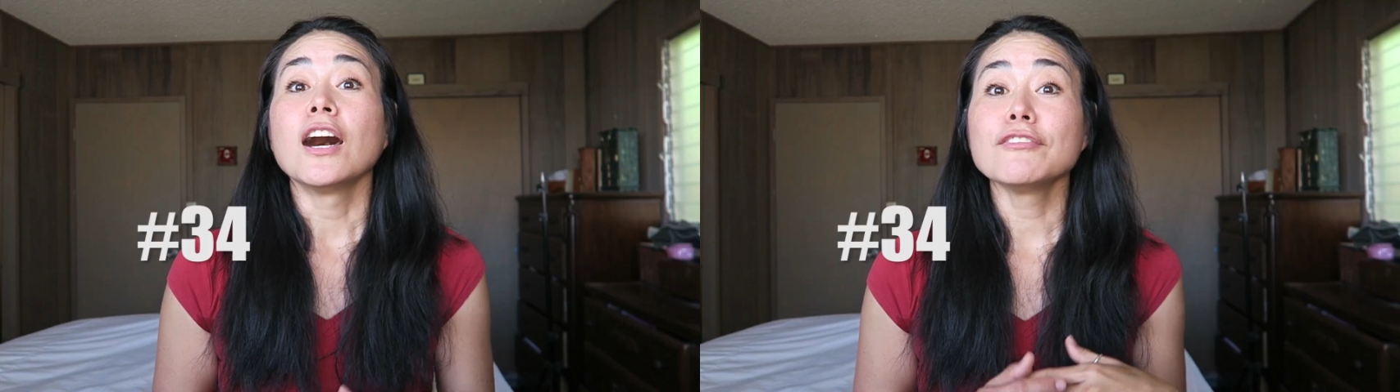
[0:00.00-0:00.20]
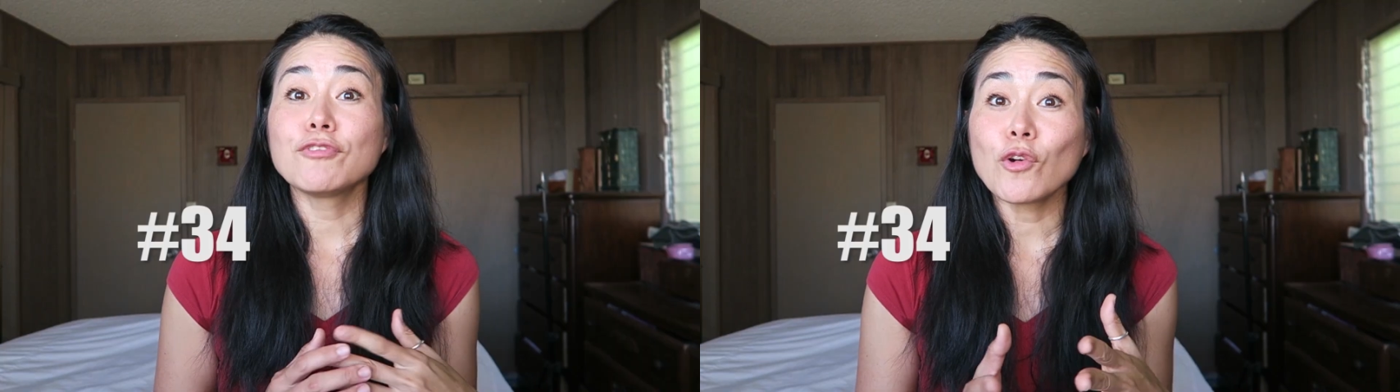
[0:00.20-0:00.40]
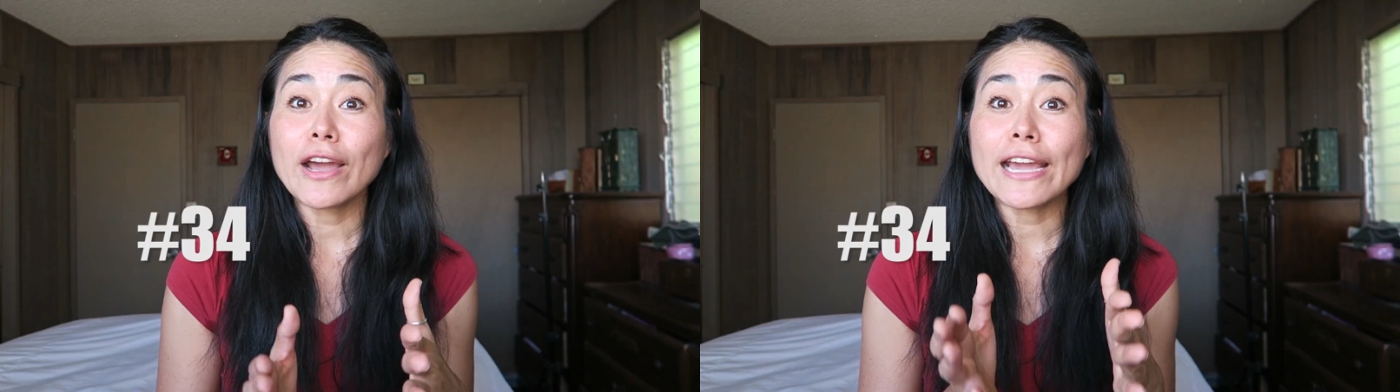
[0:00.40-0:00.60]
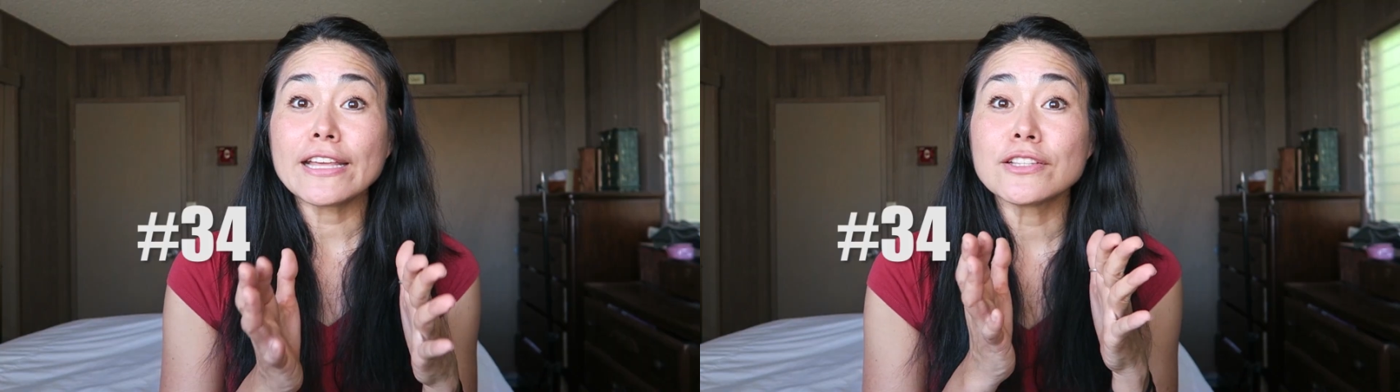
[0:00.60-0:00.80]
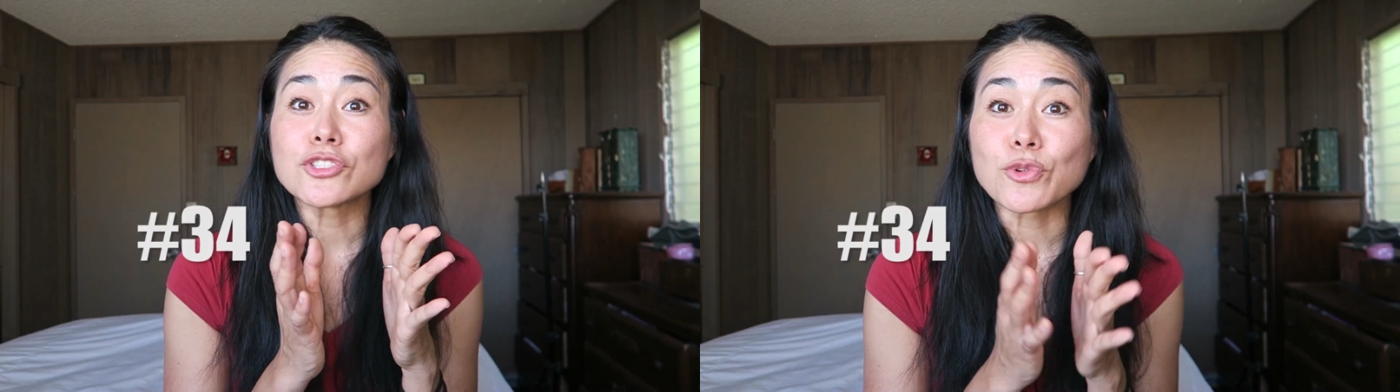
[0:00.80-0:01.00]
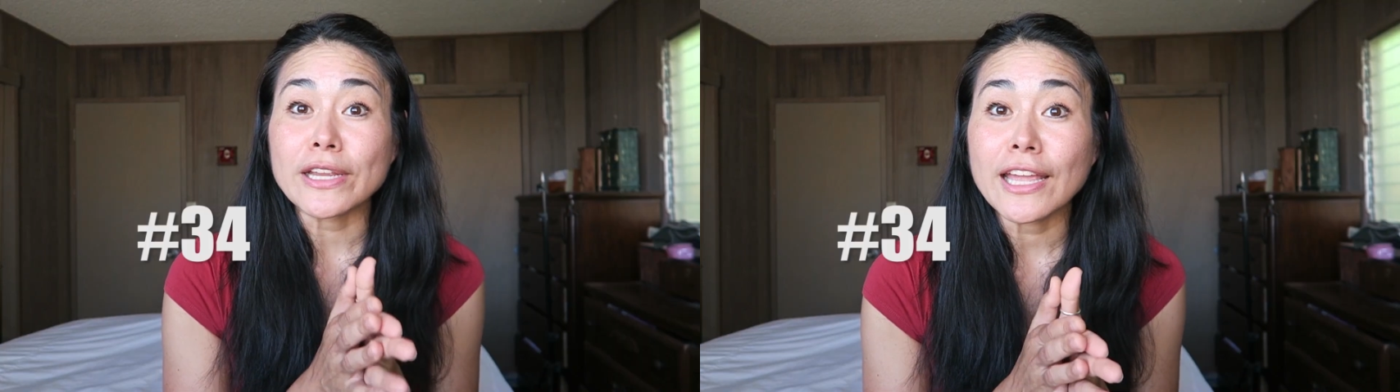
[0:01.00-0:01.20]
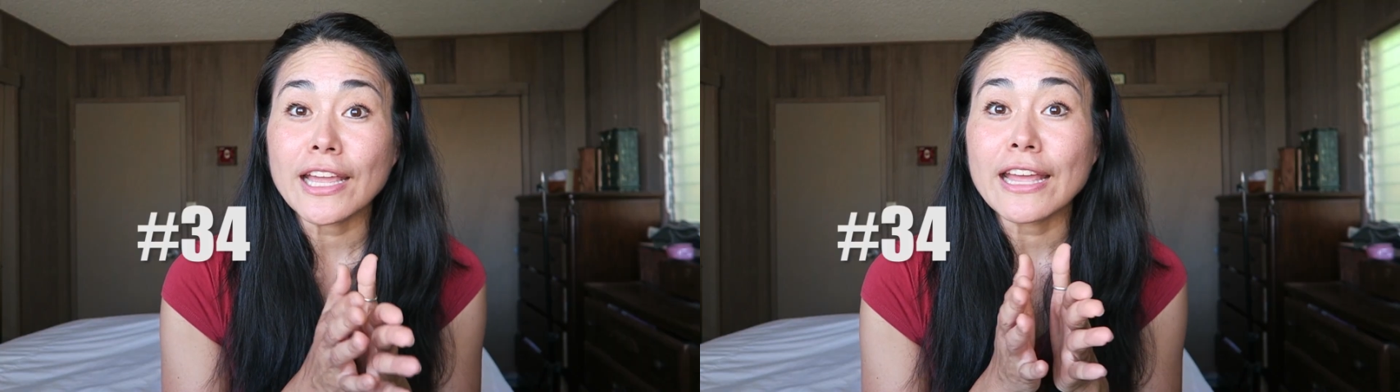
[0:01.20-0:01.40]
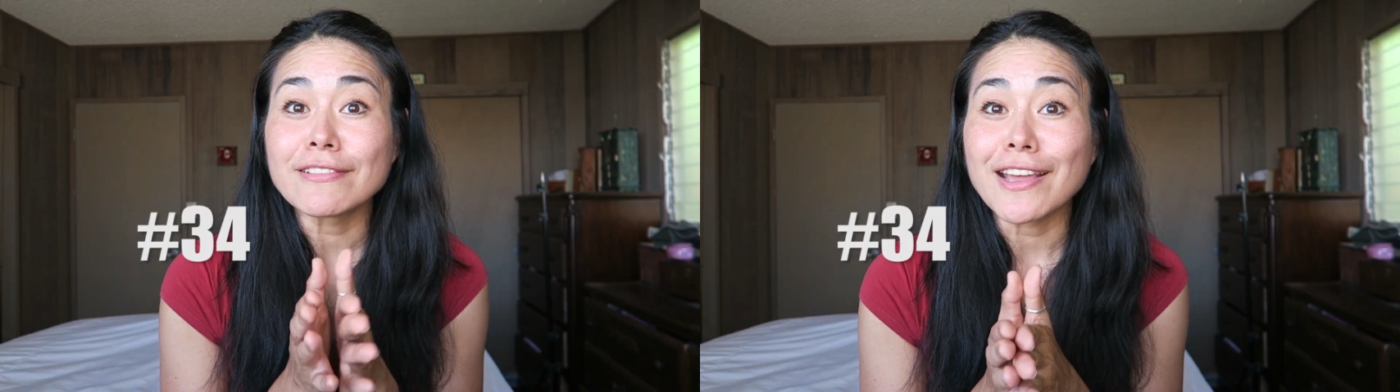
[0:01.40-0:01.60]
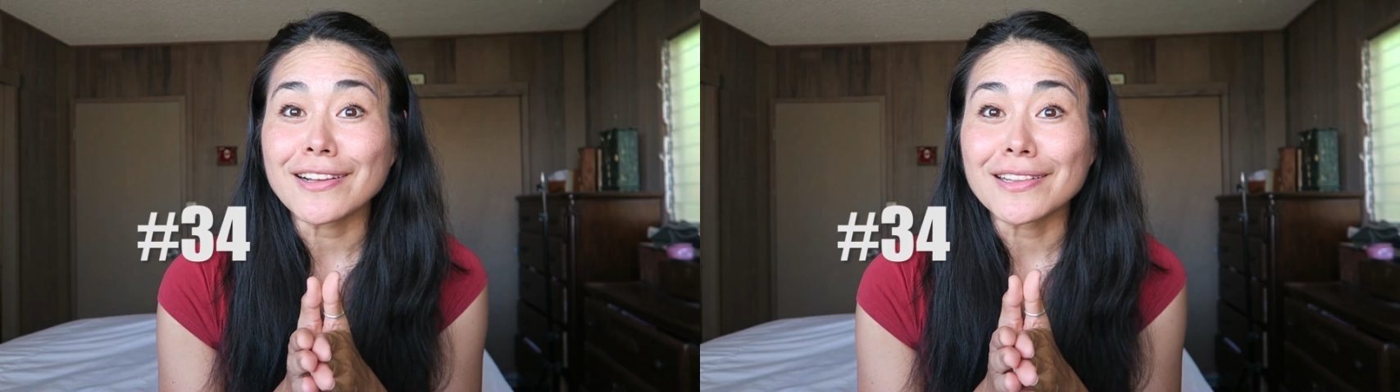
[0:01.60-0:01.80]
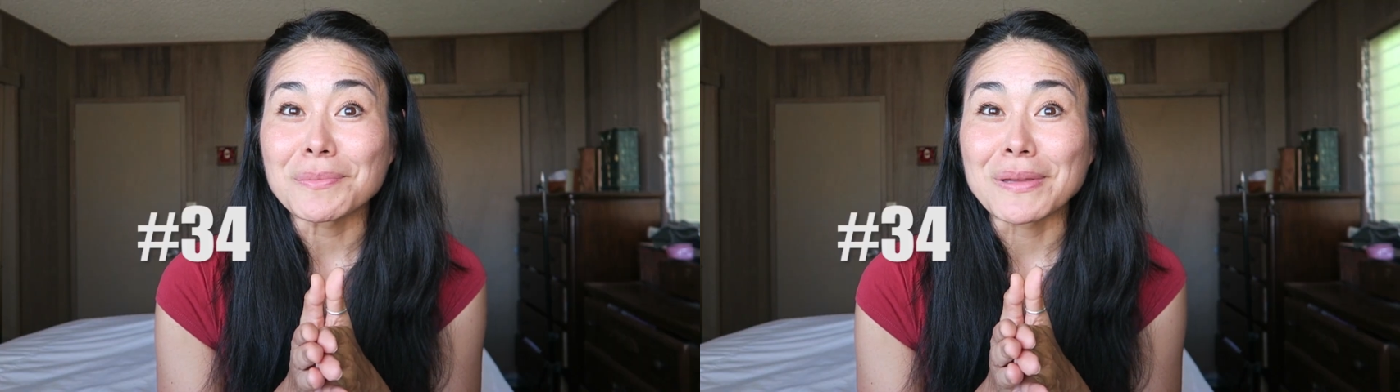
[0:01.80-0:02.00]
Avoid drinking and
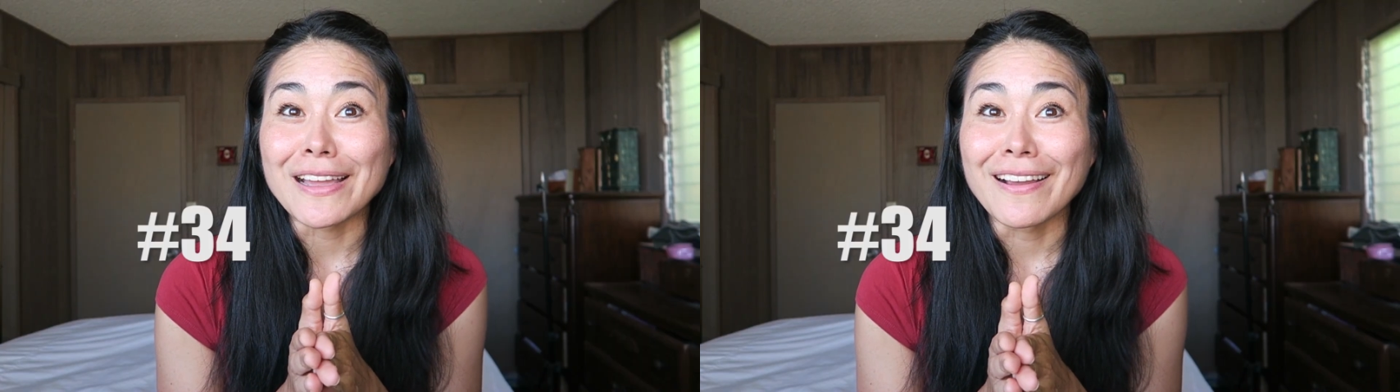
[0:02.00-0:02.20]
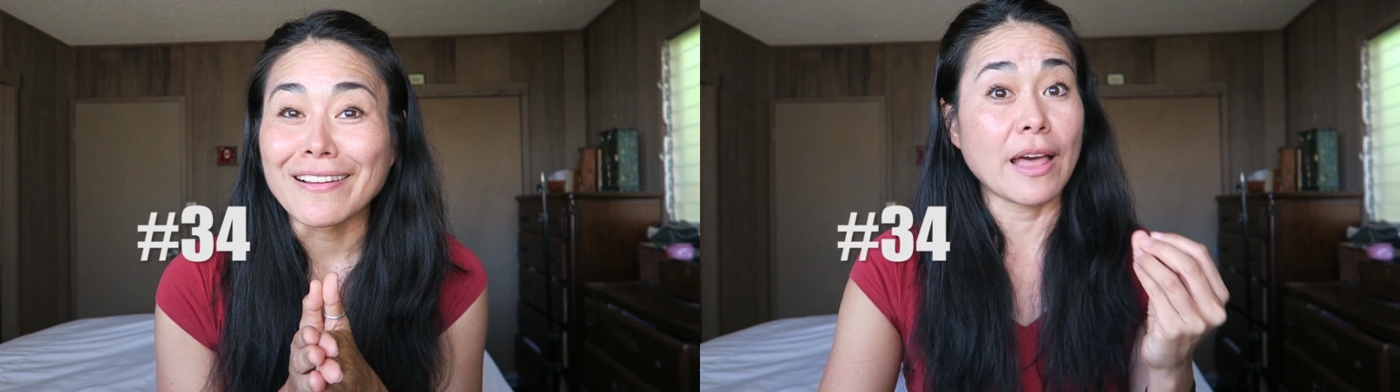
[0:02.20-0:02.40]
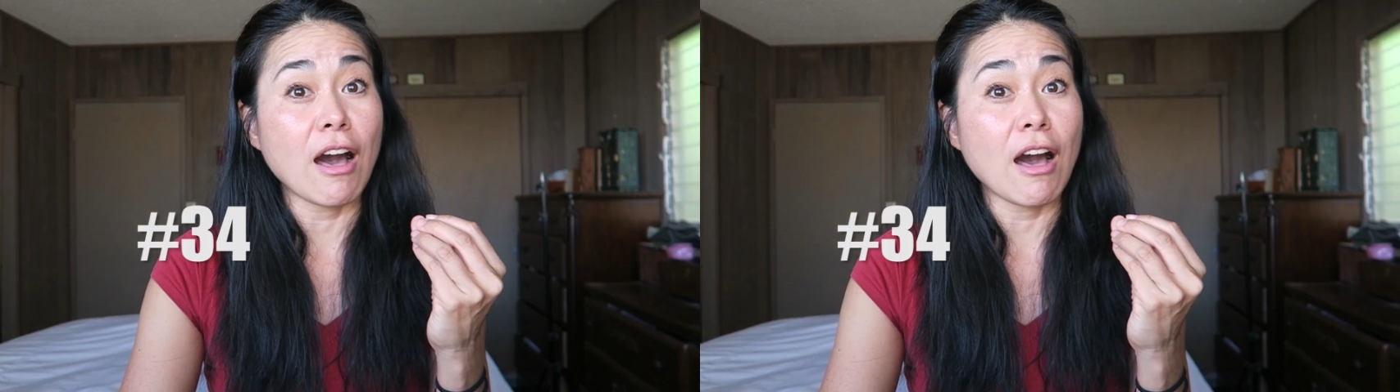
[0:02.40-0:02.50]
night clubbing.